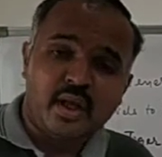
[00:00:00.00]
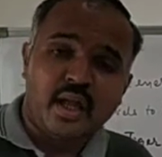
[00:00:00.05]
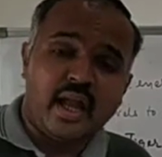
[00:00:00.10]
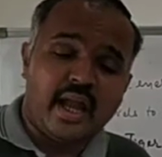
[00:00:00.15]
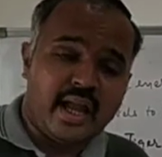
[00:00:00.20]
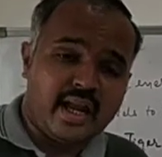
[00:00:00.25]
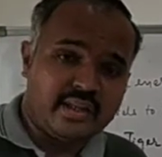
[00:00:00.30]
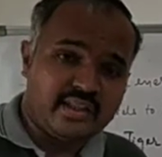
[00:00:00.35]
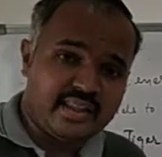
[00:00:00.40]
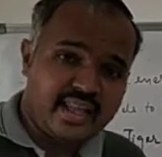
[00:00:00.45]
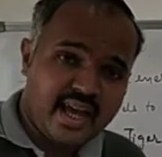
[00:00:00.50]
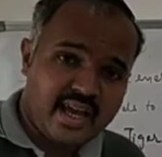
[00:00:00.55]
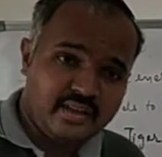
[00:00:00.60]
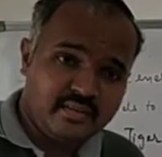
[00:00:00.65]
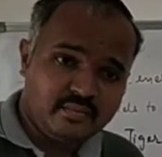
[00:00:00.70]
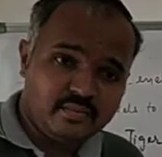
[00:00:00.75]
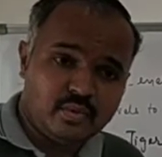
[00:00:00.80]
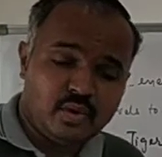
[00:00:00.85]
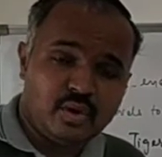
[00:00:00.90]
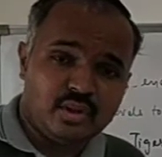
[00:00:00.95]
And
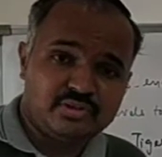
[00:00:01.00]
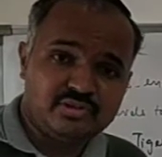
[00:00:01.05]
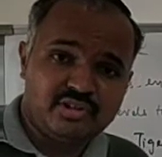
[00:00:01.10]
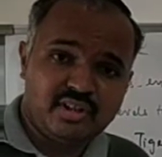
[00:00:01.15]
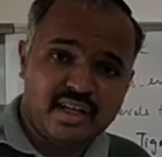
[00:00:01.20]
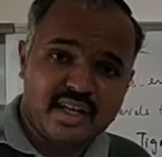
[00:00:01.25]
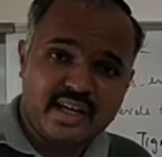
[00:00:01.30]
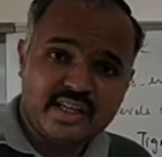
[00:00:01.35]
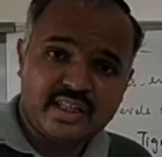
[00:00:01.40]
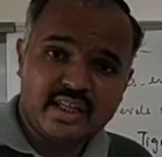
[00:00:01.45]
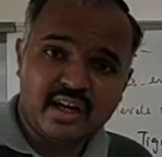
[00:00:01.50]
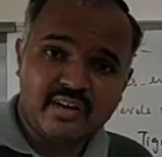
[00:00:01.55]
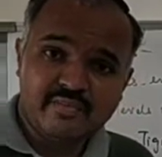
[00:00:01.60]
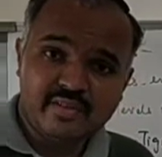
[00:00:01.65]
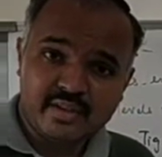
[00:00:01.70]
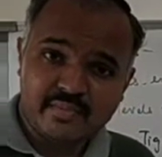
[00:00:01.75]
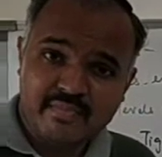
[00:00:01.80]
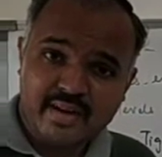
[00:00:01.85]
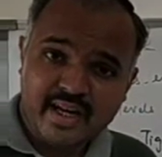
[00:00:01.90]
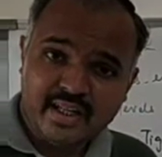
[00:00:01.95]
then Australian
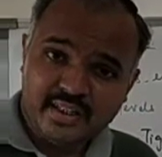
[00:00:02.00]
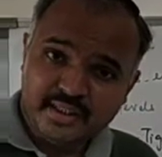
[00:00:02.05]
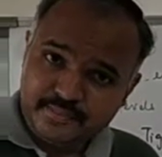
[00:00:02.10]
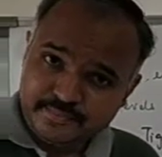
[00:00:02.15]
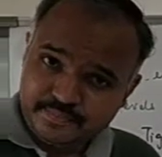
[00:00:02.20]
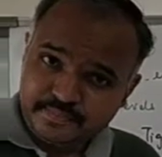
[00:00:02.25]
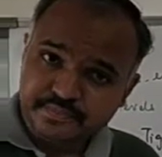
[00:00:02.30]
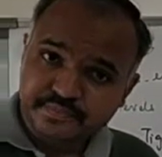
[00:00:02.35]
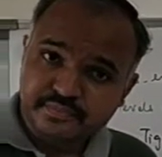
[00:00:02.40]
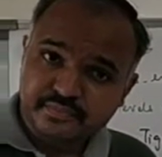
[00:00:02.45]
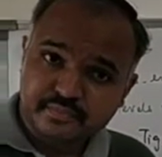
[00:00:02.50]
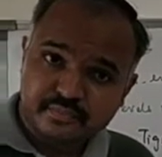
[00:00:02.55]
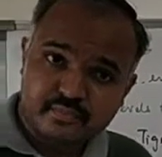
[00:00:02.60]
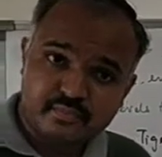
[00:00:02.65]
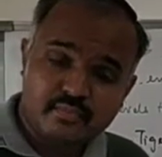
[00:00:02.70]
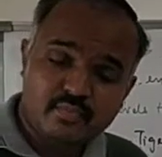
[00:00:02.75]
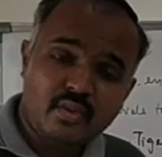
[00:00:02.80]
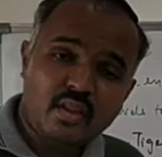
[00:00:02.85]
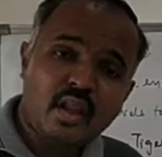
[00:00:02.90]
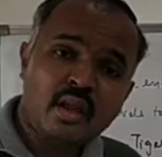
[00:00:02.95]
government
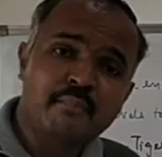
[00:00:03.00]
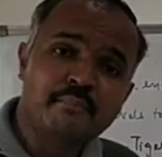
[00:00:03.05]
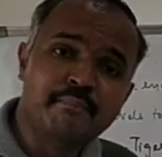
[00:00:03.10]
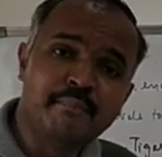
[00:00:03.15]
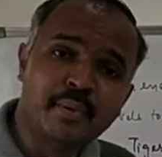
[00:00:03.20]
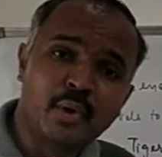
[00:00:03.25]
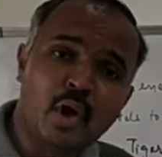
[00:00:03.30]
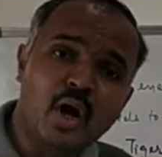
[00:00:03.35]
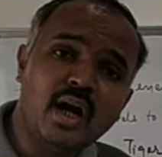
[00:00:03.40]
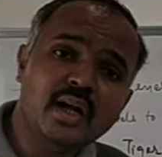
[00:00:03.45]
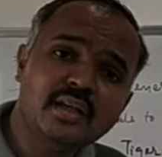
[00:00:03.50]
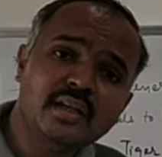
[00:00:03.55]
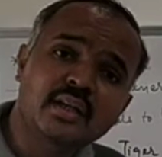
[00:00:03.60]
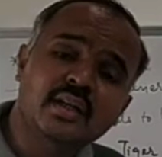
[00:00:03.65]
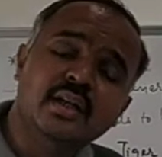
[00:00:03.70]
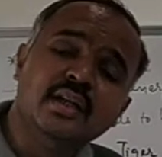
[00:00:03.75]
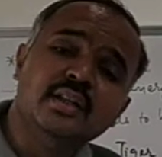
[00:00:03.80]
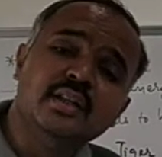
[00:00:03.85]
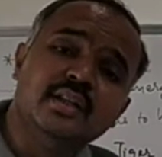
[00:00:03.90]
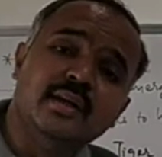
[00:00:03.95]

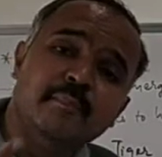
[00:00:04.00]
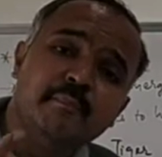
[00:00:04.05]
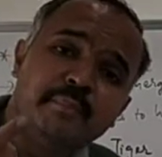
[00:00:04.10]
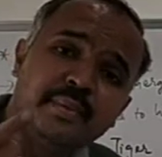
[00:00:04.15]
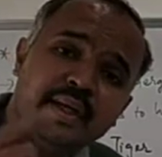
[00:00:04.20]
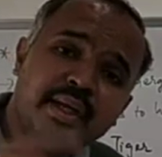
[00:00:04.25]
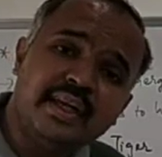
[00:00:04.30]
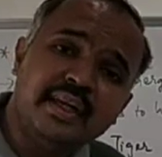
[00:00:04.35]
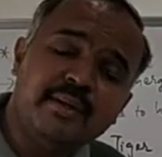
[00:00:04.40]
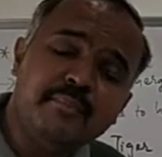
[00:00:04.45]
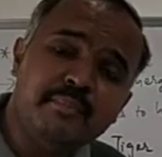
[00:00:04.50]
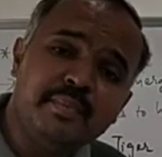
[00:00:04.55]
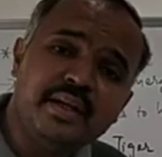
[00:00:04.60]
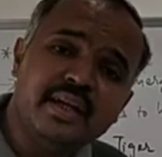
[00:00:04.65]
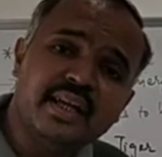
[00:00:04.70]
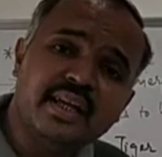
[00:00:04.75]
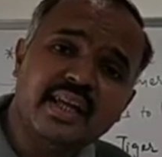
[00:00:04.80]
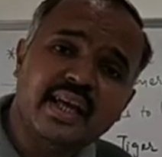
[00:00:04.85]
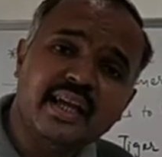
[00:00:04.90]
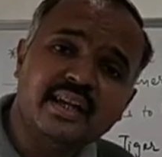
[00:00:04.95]
brought the prickly
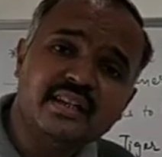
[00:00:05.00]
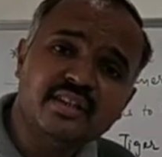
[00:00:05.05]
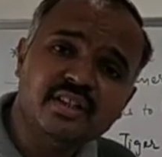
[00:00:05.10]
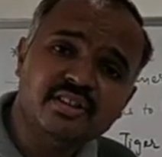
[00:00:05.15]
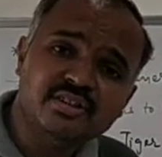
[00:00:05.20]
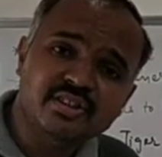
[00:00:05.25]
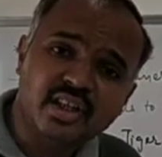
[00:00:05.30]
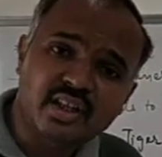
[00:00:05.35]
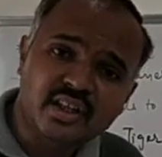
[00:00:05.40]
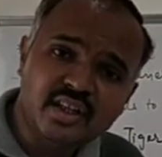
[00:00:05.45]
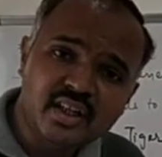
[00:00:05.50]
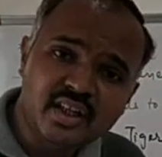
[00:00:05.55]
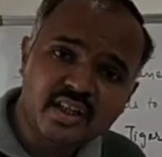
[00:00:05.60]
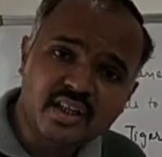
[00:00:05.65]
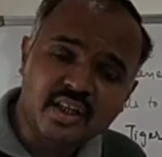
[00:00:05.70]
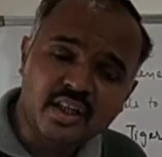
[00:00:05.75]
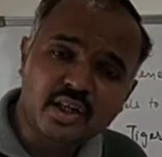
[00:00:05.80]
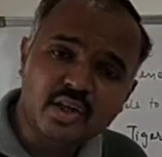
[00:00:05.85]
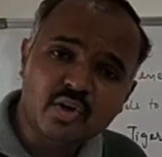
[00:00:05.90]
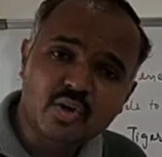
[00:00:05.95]
pear cactus under
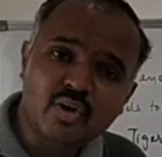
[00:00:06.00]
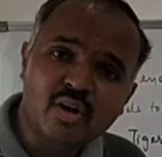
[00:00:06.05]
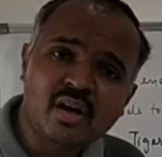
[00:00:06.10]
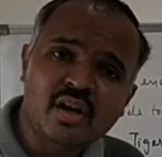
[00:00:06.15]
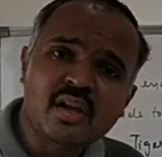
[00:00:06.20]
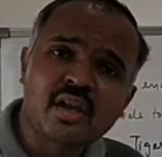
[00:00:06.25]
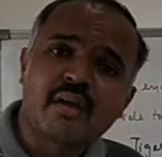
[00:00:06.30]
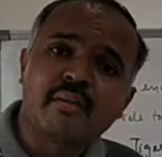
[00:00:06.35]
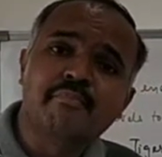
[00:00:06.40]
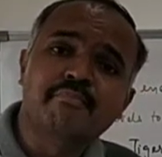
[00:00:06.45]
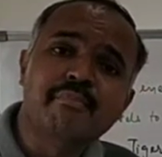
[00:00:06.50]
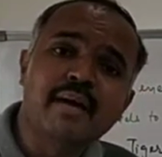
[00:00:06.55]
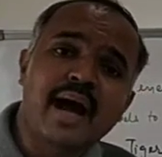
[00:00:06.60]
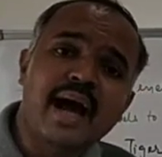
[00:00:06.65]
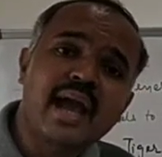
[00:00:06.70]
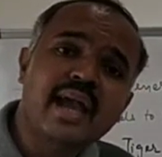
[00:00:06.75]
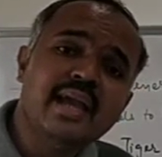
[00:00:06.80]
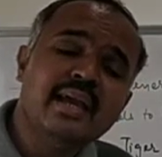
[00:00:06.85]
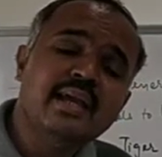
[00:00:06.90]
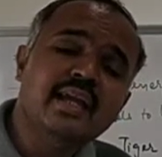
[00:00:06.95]
control
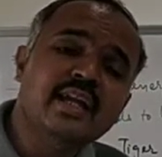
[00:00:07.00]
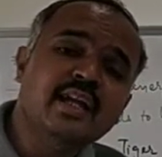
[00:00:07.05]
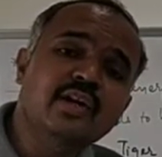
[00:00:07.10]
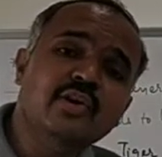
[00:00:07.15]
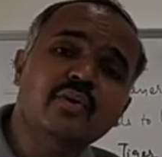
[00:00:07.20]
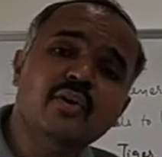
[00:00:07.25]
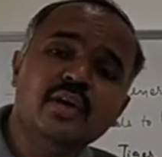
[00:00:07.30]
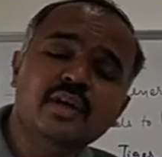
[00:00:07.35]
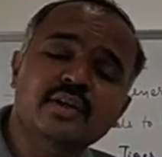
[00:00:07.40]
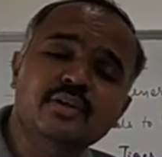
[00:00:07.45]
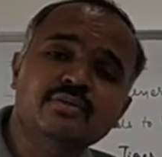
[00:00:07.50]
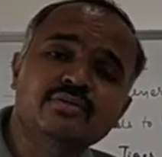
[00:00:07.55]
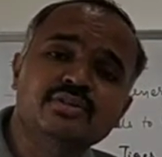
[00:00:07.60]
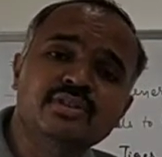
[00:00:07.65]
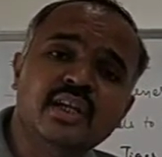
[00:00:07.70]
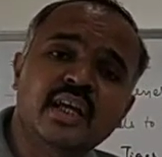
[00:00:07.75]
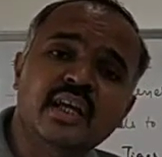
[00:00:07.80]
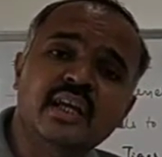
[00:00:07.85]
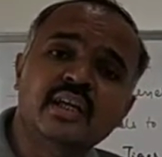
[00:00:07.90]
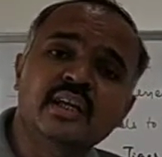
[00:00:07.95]
by
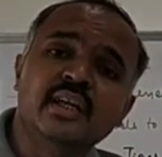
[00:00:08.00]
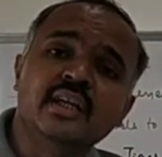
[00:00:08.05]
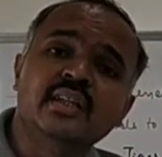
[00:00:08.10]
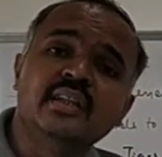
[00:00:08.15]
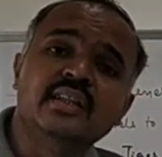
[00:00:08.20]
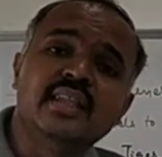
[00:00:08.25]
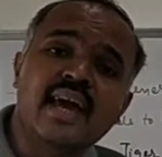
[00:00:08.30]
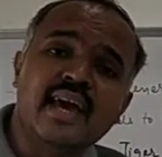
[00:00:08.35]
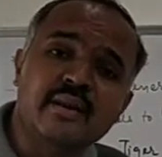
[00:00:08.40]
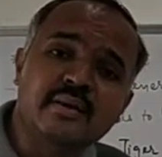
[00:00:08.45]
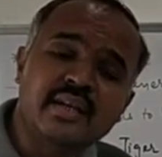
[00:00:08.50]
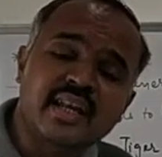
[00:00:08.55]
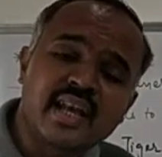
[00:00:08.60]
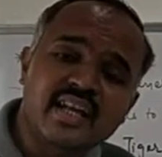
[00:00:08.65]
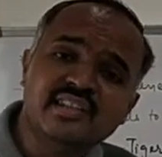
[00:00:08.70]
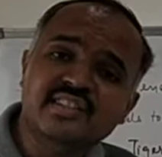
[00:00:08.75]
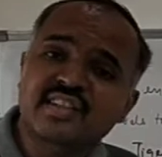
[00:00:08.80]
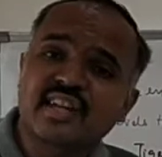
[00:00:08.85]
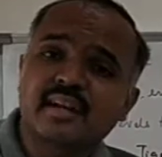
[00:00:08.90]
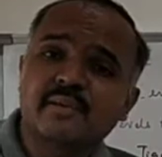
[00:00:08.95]
introducing their
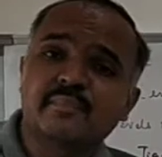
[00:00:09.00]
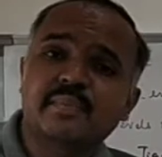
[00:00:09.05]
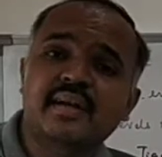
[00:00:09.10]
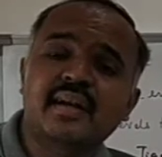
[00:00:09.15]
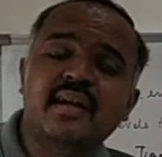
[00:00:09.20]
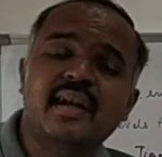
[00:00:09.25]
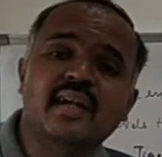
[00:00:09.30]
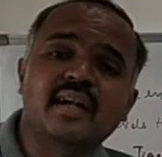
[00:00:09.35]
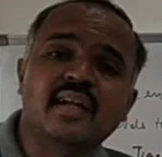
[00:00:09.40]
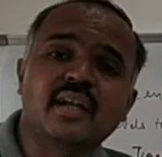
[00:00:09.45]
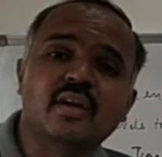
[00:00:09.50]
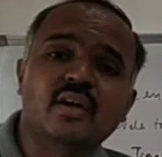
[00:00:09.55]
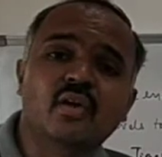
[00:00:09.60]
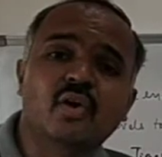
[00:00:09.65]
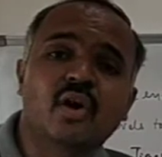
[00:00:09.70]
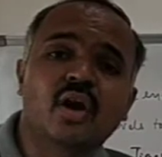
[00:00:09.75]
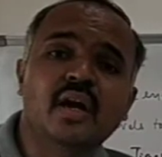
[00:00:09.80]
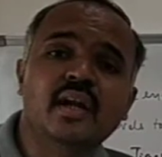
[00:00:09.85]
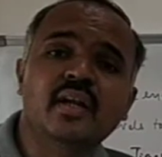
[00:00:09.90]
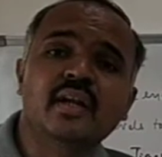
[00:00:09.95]
natural predator
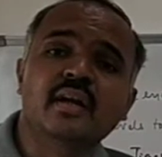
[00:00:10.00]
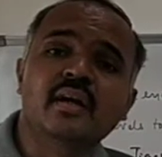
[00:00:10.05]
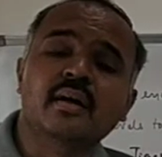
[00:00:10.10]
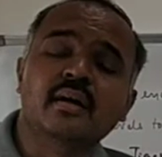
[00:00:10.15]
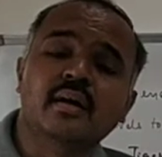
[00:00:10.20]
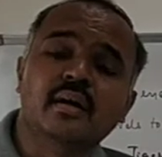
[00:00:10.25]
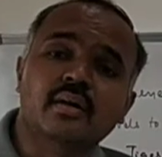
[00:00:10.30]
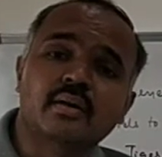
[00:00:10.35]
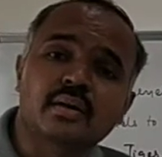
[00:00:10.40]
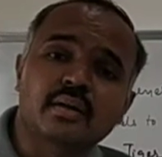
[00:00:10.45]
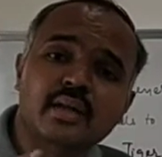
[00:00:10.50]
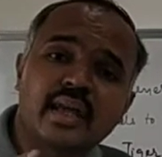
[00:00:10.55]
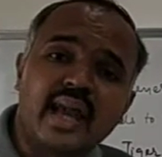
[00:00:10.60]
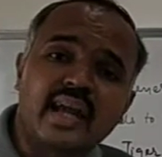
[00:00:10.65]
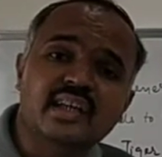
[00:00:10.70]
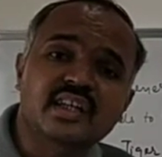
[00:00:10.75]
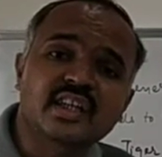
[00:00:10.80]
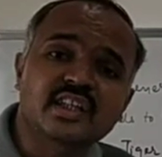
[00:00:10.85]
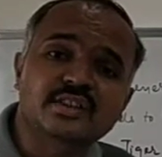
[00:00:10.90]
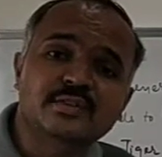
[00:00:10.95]
called
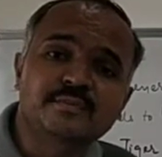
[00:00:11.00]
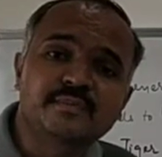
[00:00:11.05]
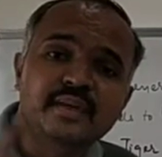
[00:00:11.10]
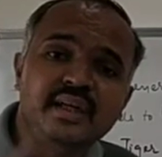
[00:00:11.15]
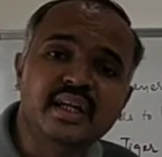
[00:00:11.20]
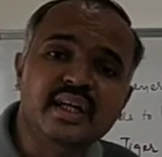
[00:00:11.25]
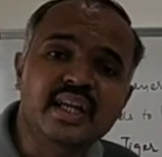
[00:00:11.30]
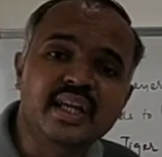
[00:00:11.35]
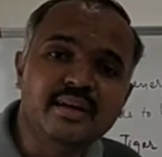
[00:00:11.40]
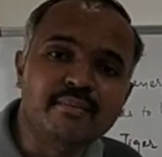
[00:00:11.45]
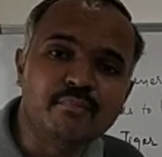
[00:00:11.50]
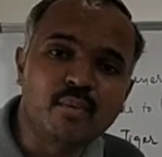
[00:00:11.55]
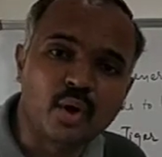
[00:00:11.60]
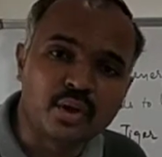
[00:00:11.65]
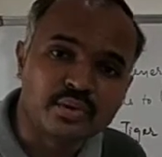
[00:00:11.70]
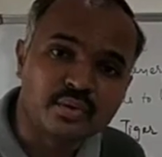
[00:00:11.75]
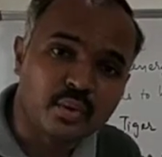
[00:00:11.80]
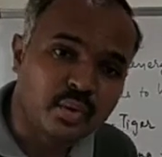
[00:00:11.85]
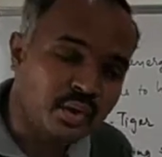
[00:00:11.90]
cactus feeding moth.